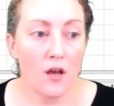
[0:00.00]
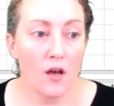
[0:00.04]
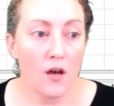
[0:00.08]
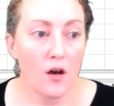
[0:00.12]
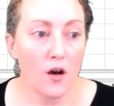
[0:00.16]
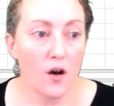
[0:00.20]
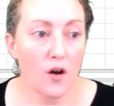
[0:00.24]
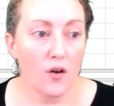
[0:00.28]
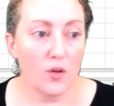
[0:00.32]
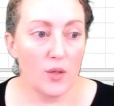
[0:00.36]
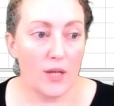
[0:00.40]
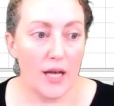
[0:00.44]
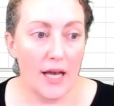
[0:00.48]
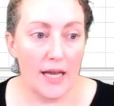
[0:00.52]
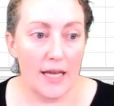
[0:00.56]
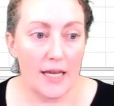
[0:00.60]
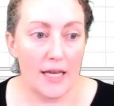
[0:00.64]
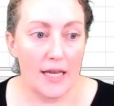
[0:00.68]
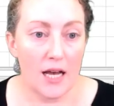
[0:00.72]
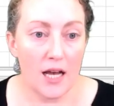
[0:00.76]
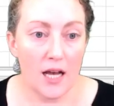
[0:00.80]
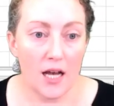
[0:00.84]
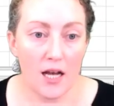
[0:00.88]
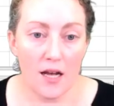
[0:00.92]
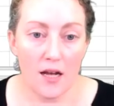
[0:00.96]
Okay,
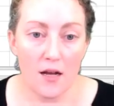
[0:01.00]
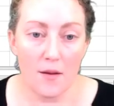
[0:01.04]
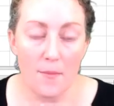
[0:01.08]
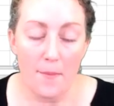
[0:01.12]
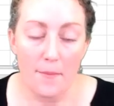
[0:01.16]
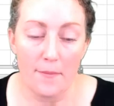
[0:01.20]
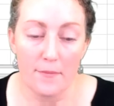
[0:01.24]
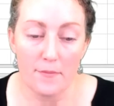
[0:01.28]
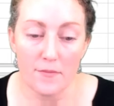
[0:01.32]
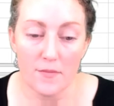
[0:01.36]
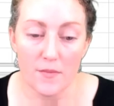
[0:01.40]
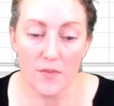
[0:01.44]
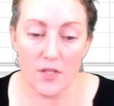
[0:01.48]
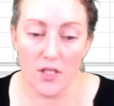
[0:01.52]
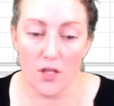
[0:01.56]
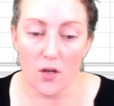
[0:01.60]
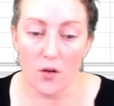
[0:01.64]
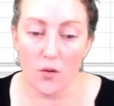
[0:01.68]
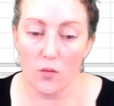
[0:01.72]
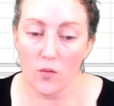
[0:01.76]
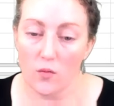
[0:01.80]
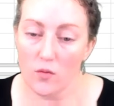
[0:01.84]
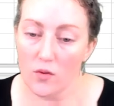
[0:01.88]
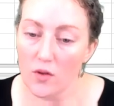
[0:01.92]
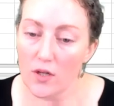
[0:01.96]

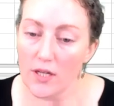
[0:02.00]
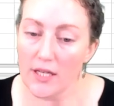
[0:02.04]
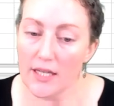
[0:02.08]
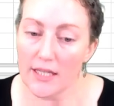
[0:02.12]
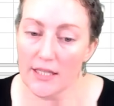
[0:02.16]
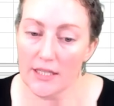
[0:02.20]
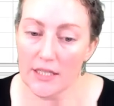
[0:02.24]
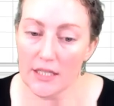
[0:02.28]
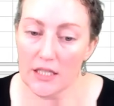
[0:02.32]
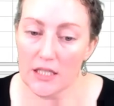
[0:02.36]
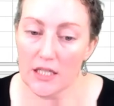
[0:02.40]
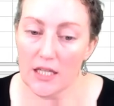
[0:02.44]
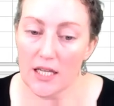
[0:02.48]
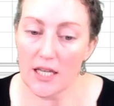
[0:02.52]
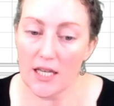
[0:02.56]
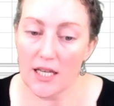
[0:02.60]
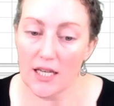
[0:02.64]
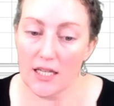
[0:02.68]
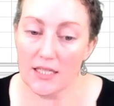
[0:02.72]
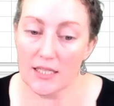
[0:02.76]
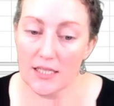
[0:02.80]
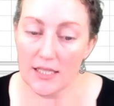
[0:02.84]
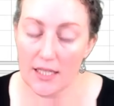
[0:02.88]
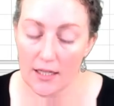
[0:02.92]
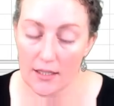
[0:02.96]
so in
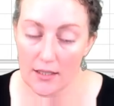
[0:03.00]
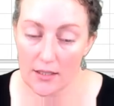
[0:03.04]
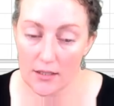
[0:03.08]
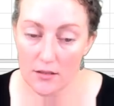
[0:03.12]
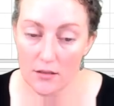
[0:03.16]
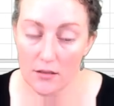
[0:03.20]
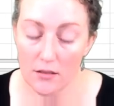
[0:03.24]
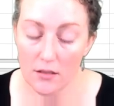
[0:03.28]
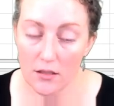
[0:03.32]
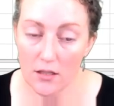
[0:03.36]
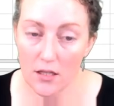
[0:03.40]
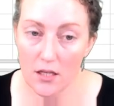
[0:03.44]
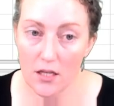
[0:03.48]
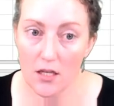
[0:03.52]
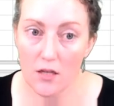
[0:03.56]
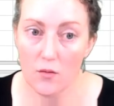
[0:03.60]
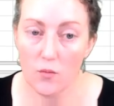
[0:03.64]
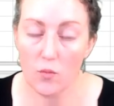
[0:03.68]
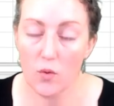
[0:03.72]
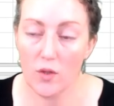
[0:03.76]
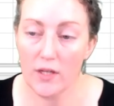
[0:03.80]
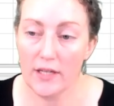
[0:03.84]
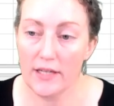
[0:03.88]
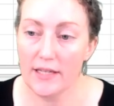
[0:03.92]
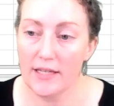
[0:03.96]
Excel,
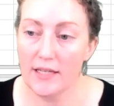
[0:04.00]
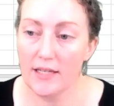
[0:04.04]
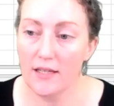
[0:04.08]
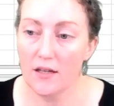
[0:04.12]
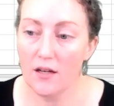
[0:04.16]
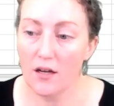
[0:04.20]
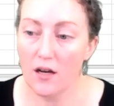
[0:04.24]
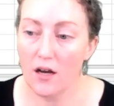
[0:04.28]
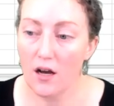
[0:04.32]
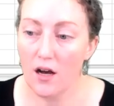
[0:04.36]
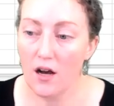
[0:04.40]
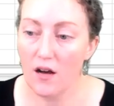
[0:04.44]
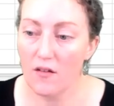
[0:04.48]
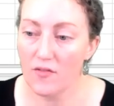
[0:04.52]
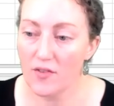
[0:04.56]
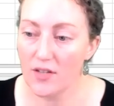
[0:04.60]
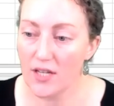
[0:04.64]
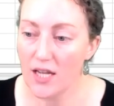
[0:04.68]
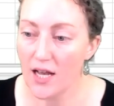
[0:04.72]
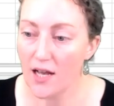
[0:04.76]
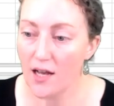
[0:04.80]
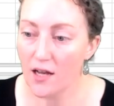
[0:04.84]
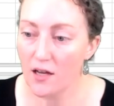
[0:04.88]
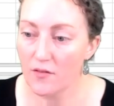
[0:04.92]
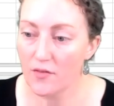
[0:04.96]
we often
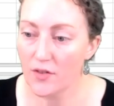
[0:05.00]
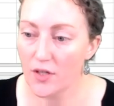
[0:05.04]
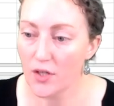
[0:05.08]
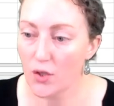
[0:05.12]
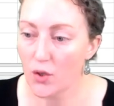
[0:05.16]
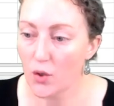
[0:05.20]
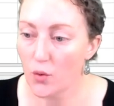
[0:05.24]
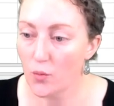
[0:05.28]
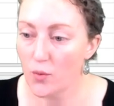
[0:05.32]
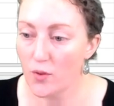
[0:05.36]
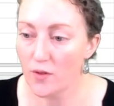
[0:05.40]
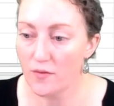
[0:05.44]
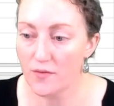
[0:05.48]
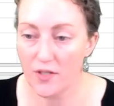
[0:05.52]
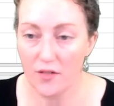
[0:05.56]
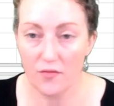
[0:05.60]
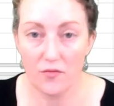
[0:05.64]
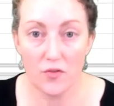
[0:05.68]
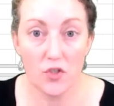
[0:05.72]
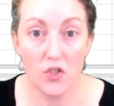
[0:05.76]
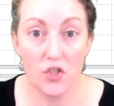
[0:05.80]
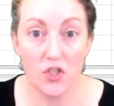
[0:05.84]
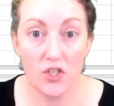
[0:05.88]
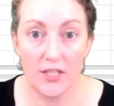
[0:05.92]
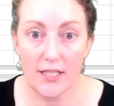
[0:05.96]
have a number of
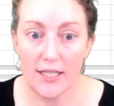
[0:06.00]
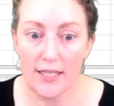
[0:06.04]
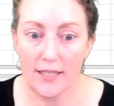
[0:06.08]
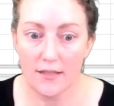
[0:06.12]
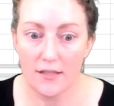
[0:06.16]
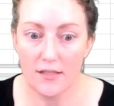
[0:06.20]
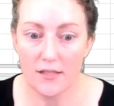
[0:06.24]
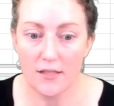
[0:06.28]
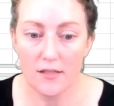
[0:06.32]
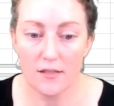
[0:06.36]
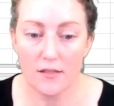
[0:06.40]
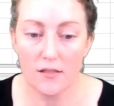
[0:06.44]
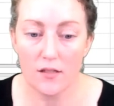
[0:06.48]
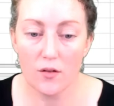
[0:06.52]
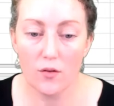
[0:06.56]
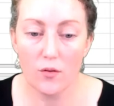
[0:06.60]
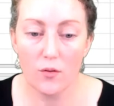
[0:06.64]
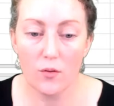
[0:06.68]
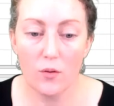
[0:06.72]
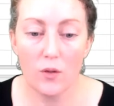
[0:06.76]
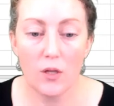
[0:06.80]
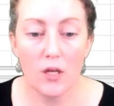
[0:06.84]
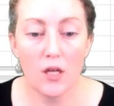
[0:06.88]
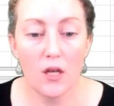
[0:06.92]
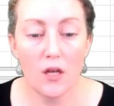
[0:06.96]
different sheets.
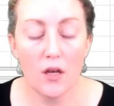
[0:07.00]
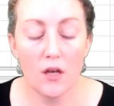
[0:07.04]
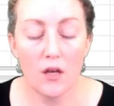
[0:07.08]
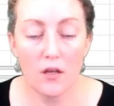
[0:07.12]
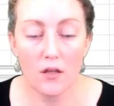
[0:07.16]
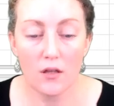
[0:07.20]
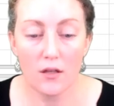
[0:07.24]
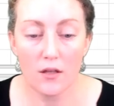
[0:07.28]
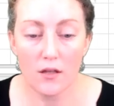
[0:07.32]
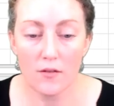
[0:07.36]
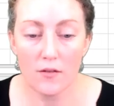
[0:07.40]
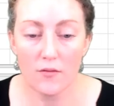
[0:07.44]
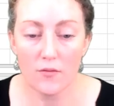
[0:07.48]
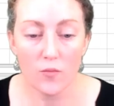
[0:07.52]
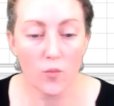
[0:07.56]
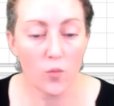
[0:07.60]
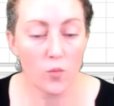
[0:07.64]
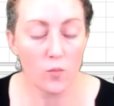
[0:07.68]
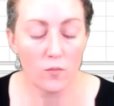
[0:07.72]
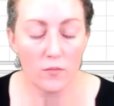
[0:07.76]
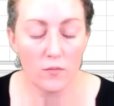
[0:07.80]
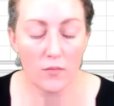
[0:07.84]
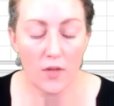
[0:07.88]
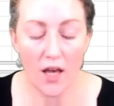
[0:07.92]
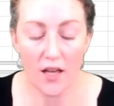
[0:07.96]
So
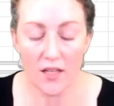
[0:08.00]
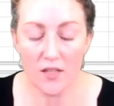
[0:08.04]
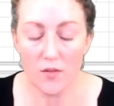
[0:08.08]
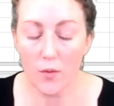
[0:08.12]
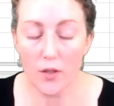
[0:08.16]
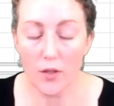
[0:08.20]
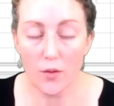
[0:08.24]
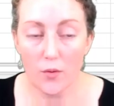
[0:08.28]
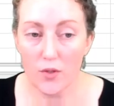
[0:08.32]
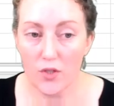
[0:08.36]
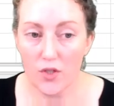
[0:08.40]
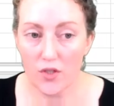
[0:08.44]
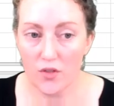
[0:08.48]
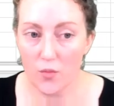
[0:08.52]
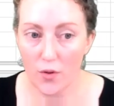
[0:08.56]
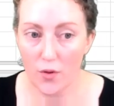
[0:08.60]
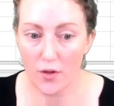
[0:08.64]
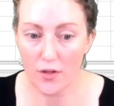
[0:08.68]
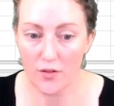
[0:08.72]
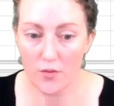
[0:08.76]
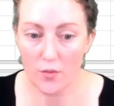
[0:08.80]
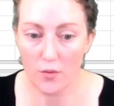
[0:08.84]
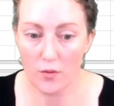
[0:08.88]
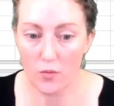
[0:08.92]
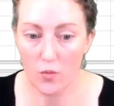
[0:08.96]
last week we just
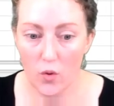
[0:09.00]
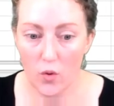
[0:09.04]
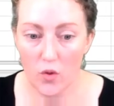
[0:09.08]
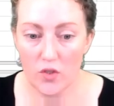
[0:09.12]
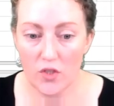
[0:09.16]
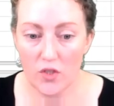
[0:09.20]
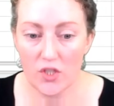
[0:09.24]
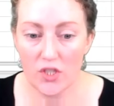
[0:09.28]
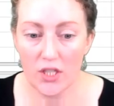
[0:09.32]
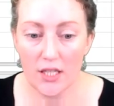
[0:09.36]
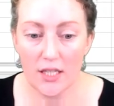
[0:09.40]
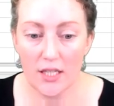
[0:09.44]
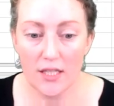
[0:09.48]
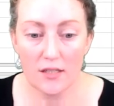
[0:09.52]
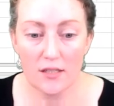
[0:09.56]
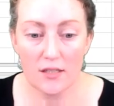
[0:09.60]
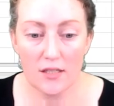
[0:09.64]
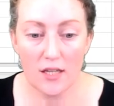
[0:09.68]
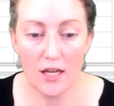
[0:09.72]
worked with one sheet.